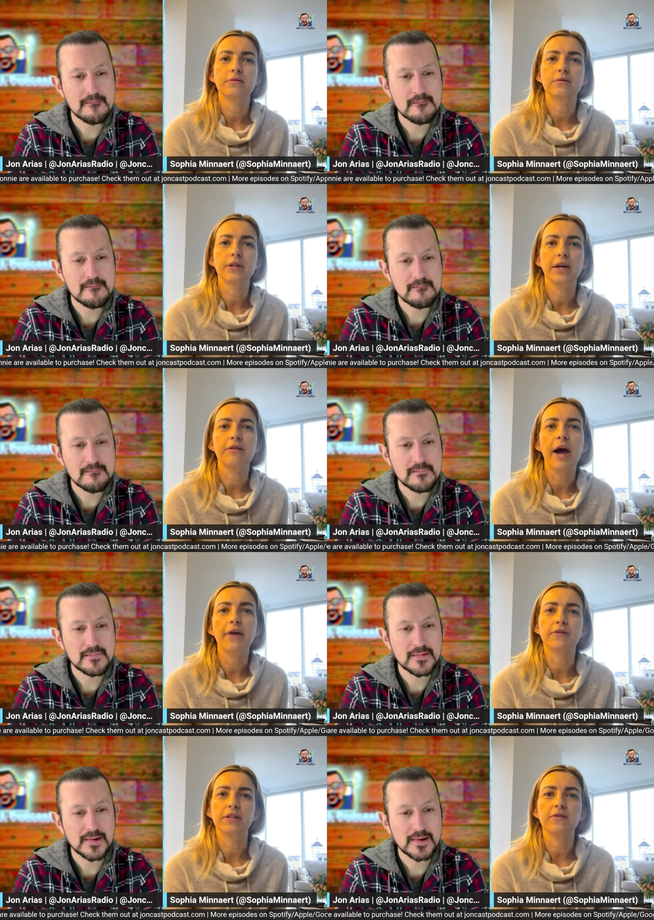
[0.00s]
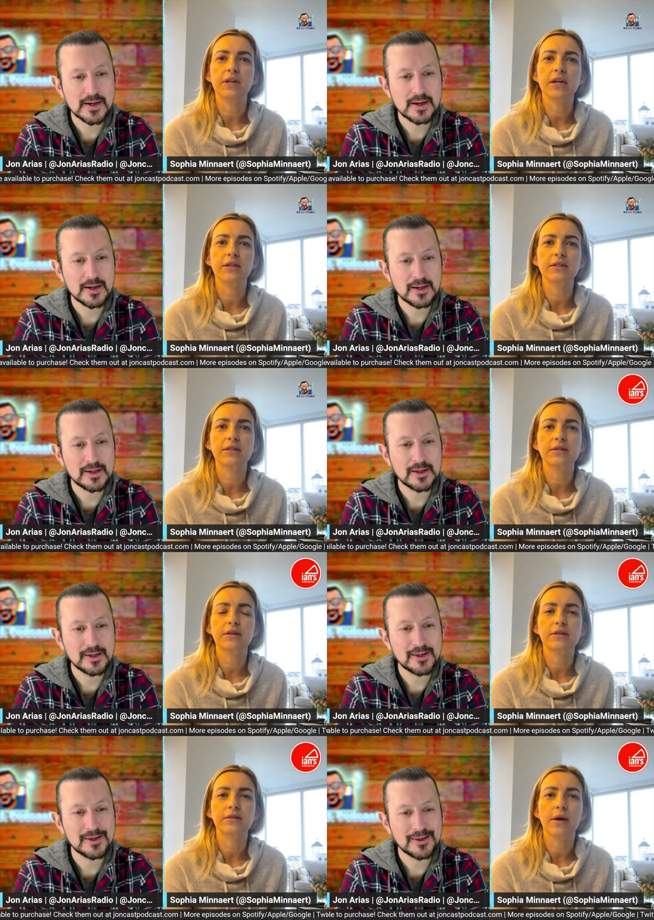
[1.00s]
Speaker 1: like live TV is
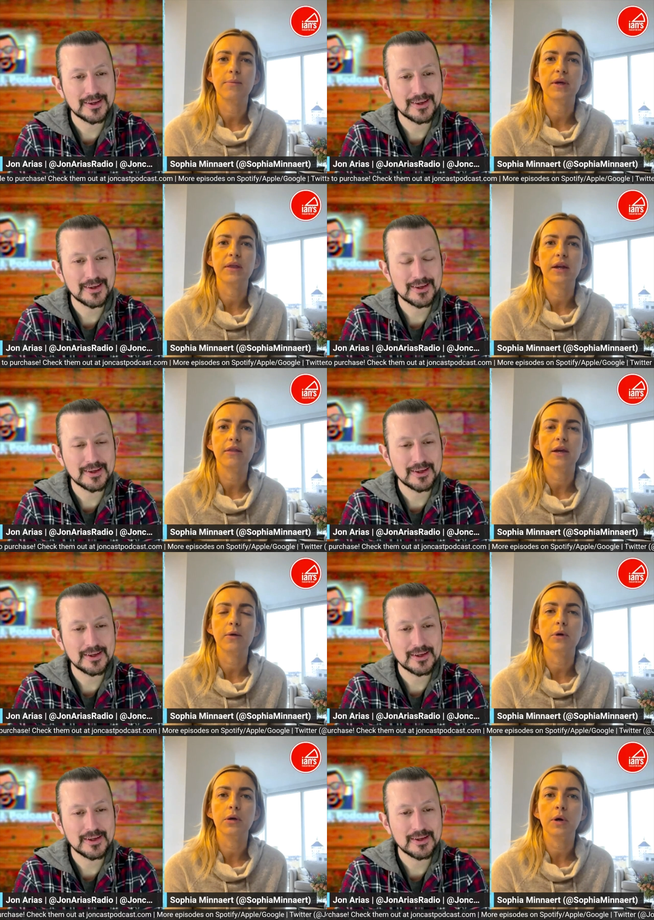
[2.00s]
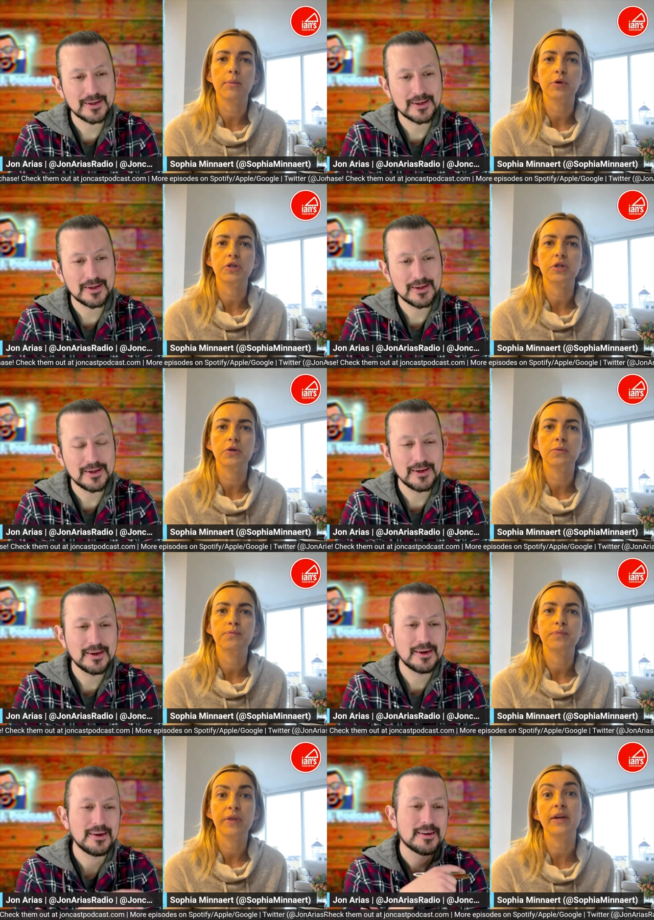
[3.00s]
is something that I think I really want to pursue.
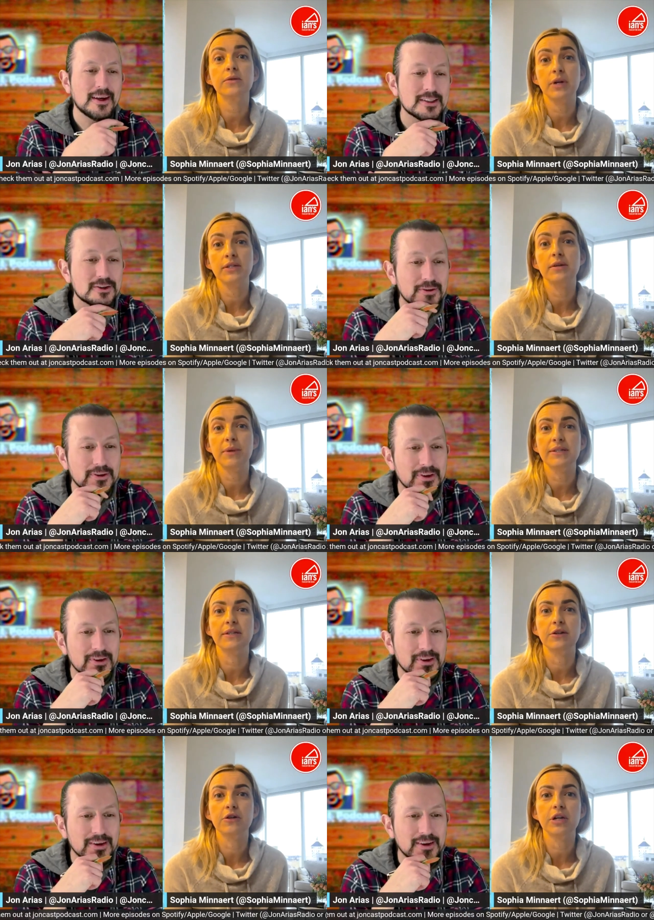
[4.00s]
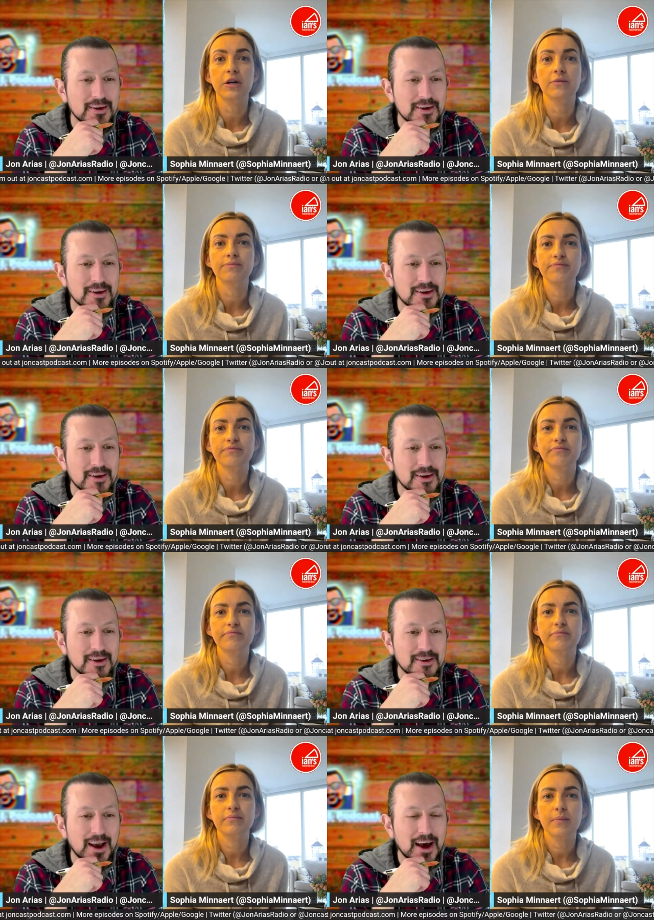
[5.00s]
And that's, that's what I did my senior year.
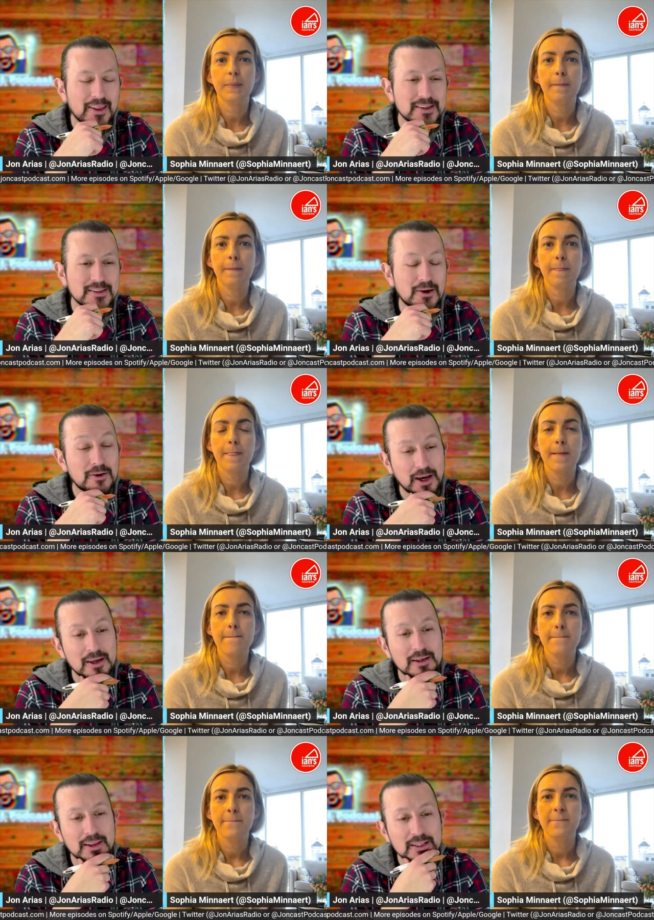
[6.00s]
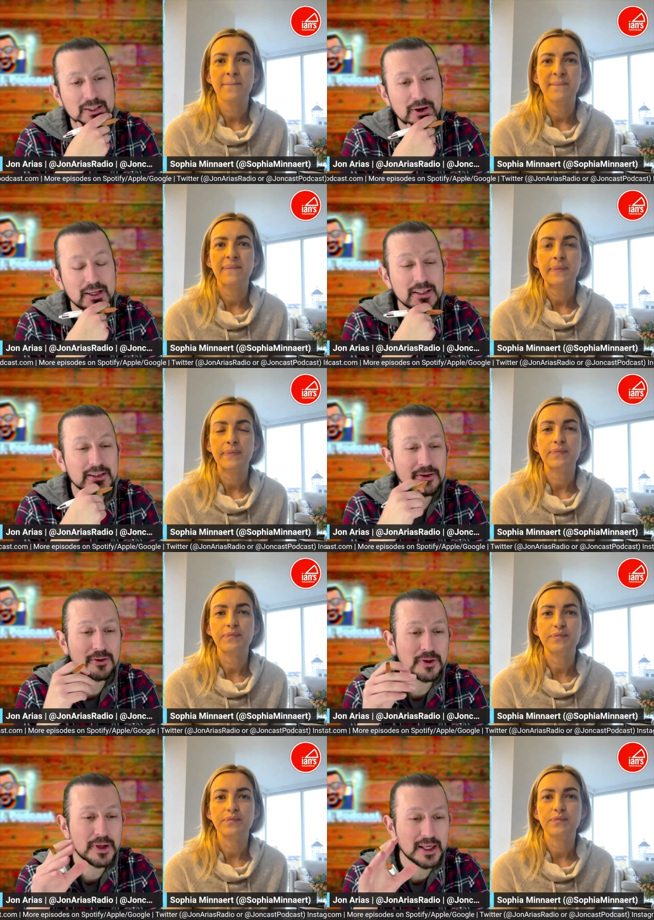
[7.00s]
Speaker 2: Yeah, that's okay. That's crazy. So
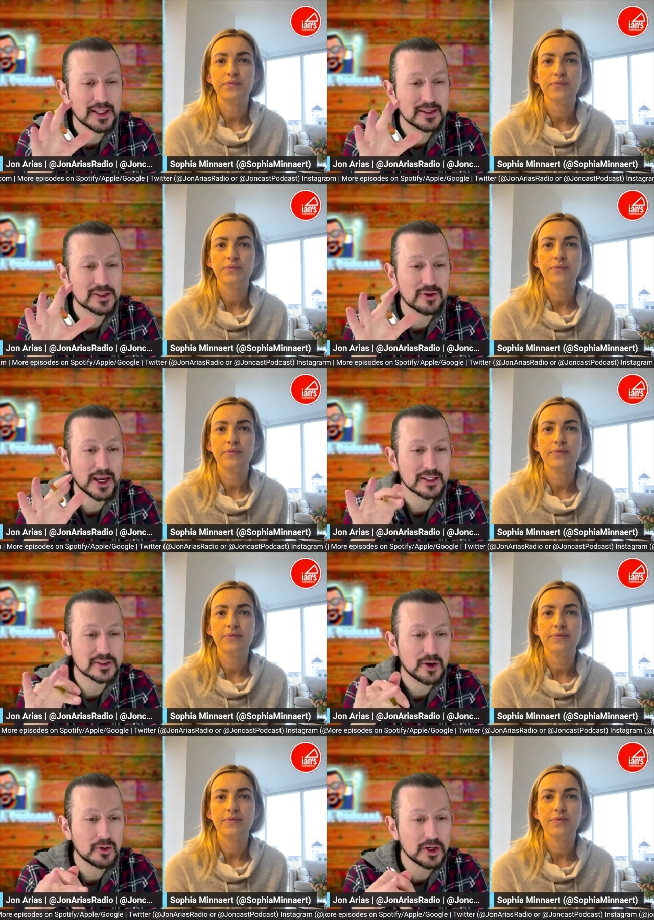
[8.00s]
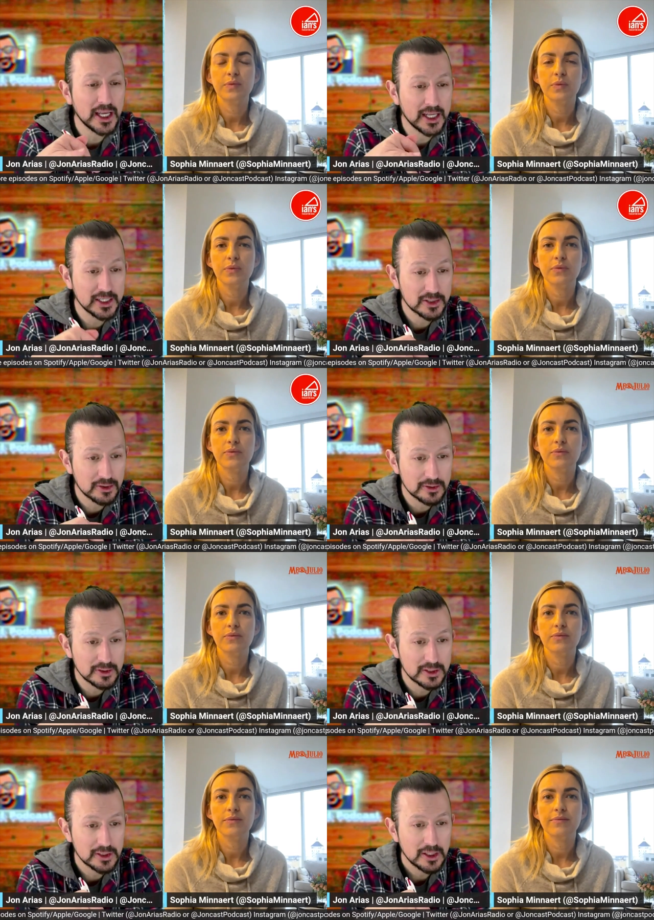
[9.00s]
let me get this straight. So
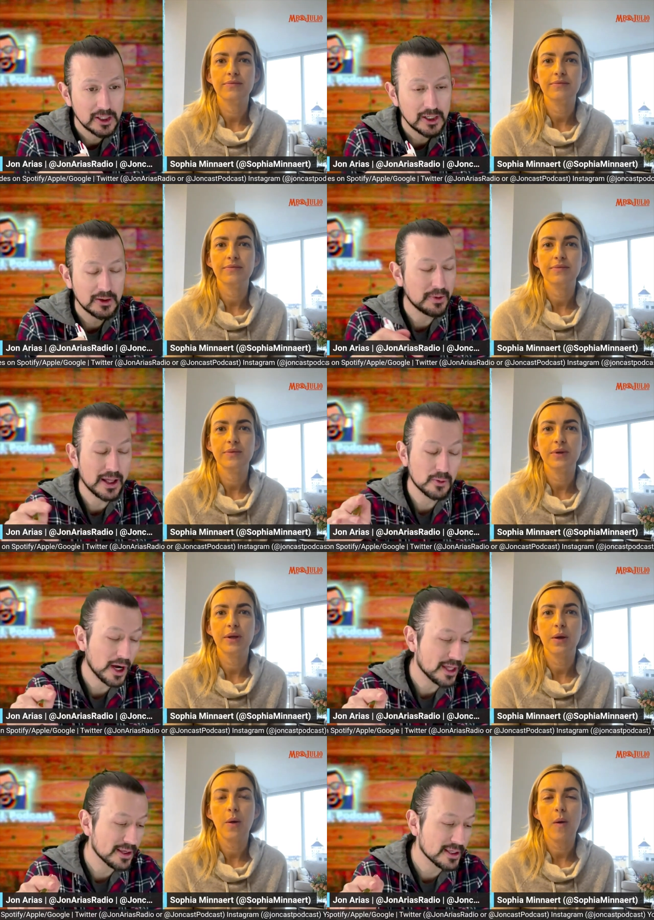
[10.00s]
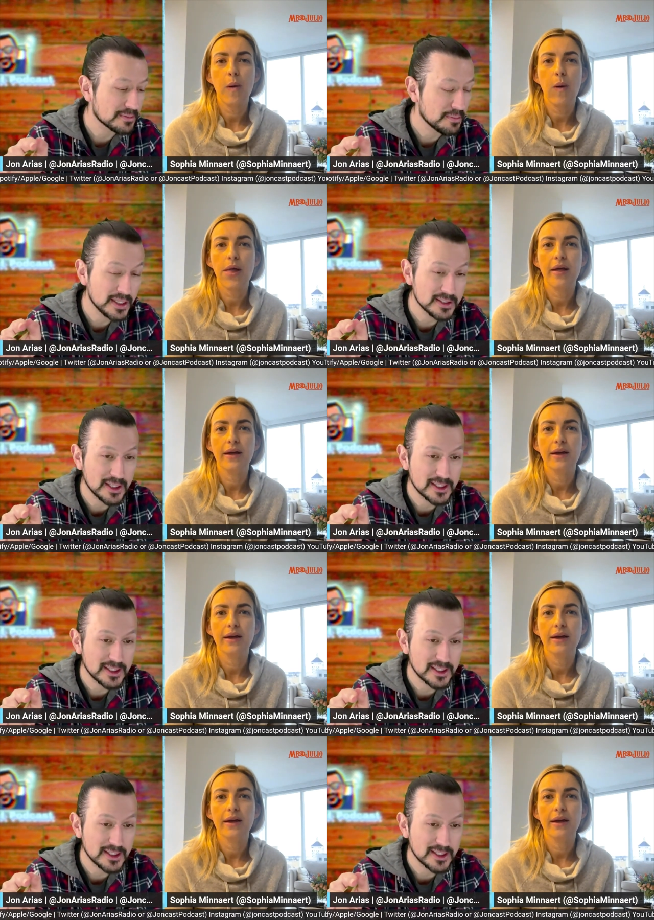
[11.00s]
interns by the way, I think it's amazing that